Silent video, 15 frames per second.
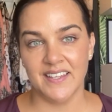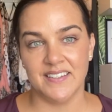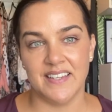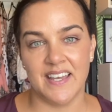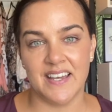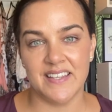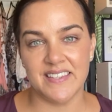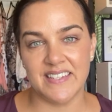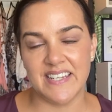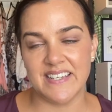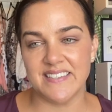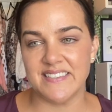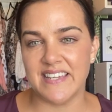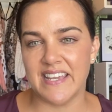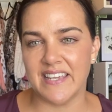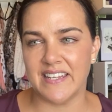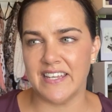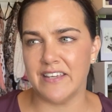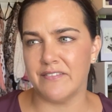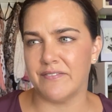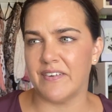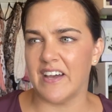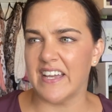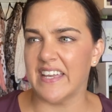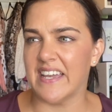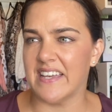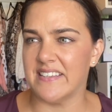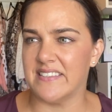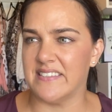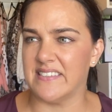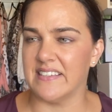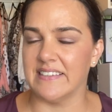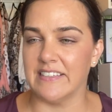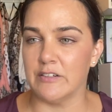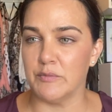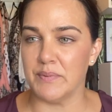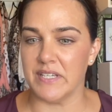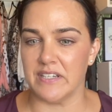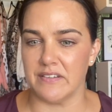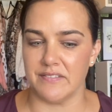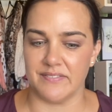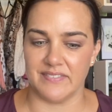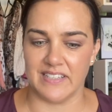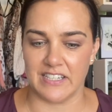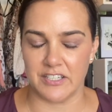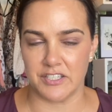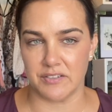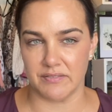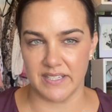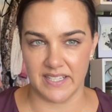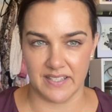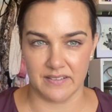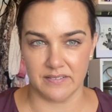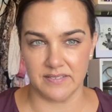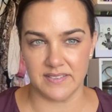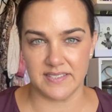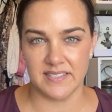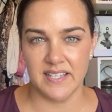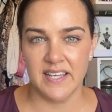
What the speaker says: Now, the next negative, I guess, is a little bit of luxury guilt.